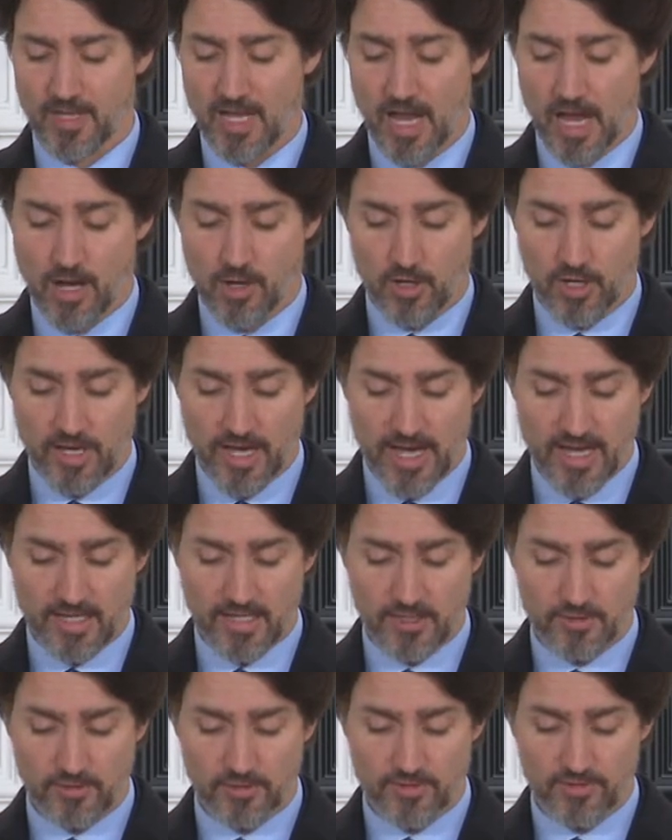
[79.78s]
Our
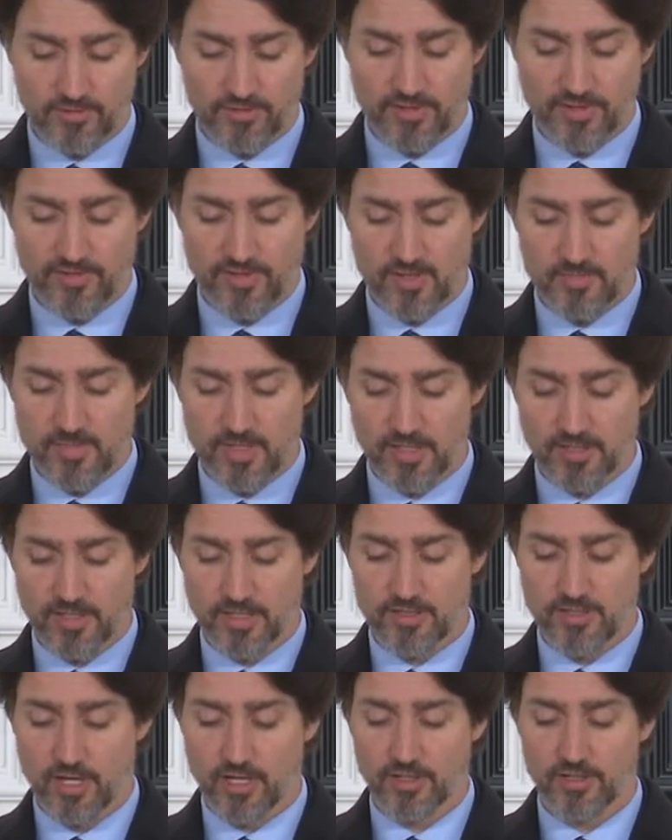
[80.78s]
$850
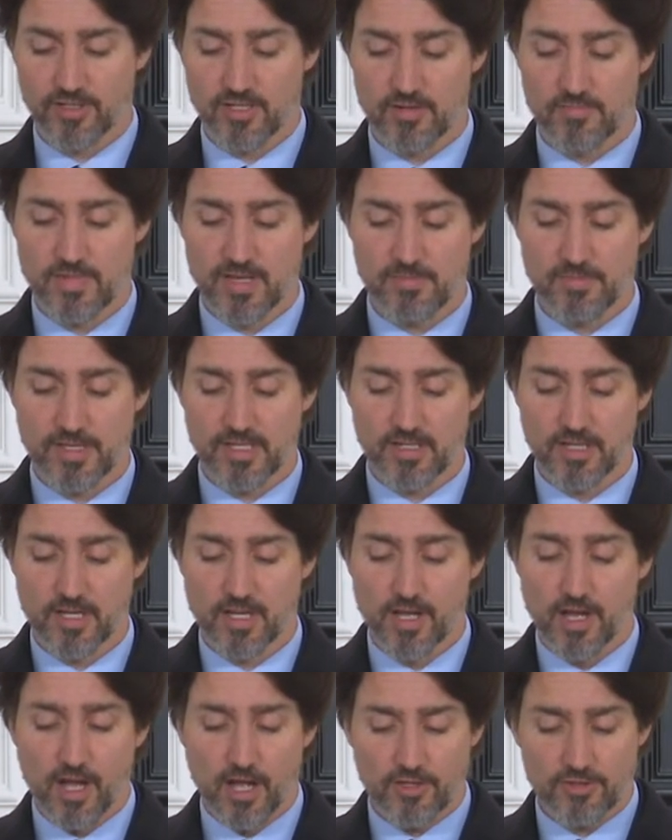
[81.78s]
million commitment
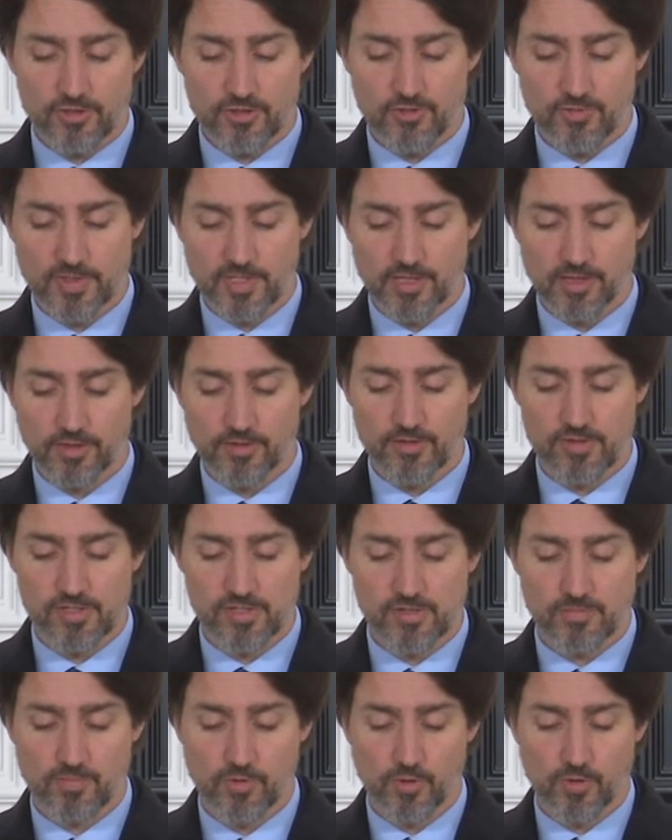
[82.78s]
also includes
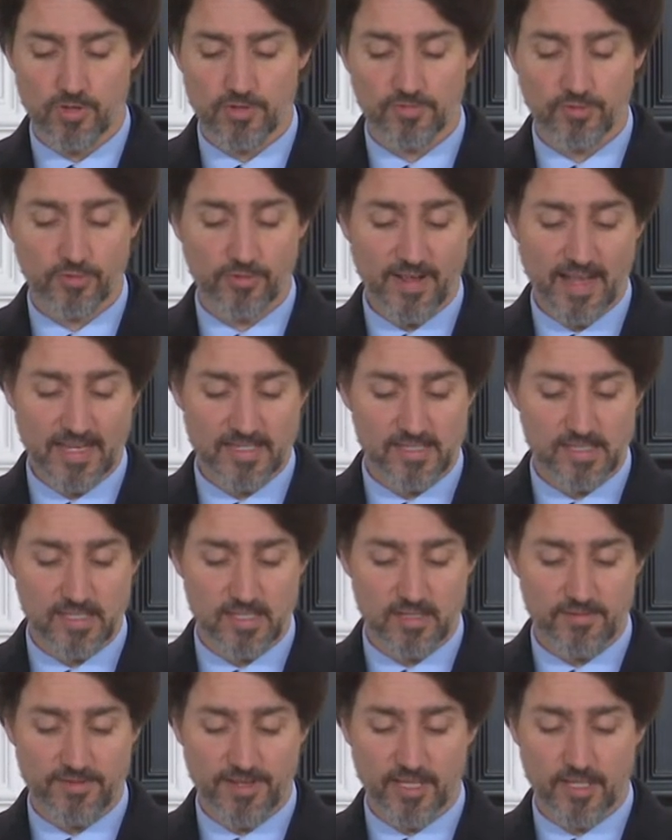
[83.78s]
support for
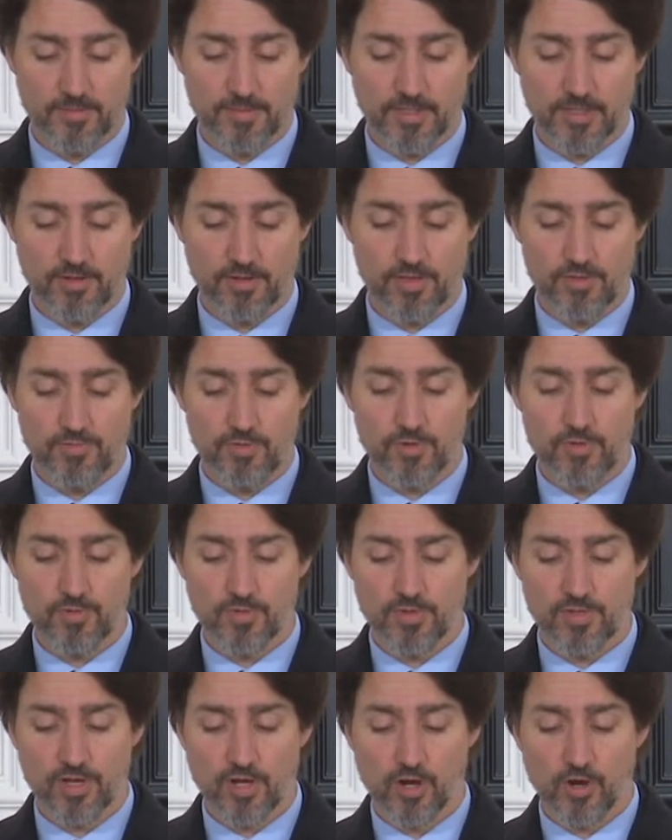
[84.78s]
vaccine development
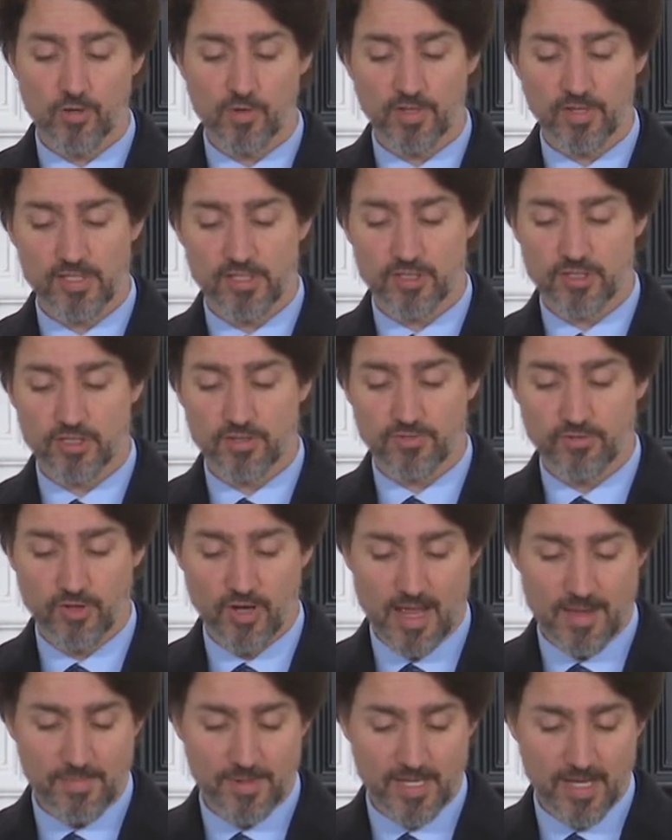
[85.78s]
through the Coalition
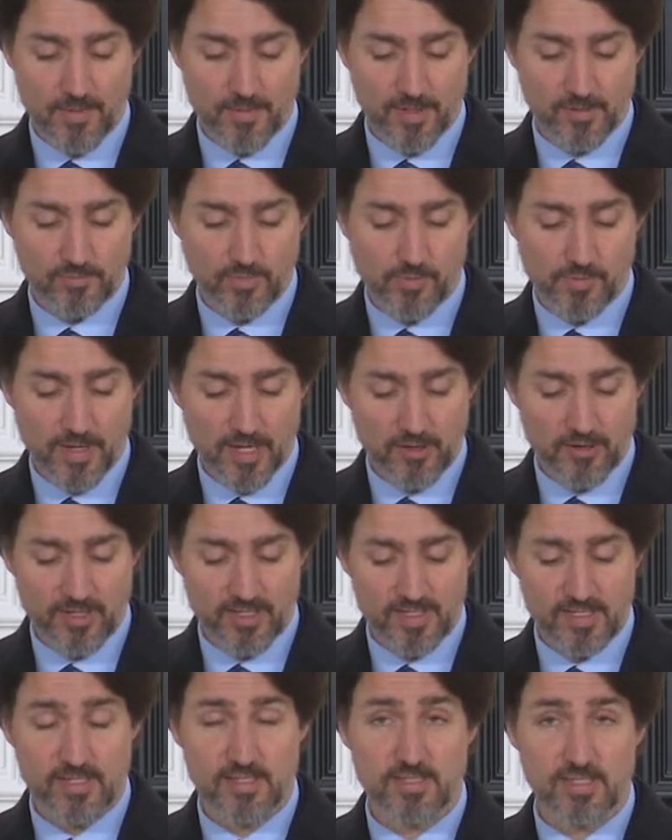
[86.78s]
for Epidemic
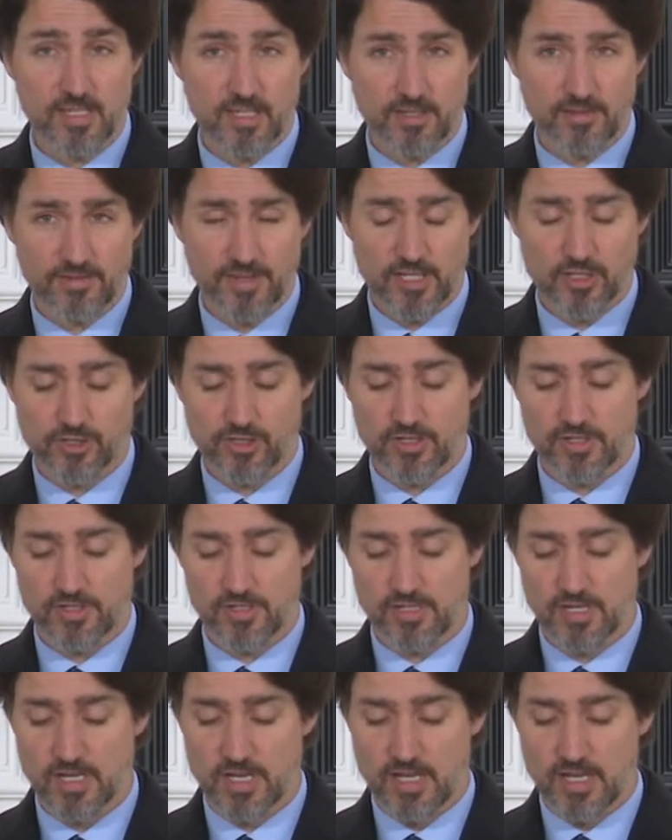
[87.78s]
Preparedness Innovations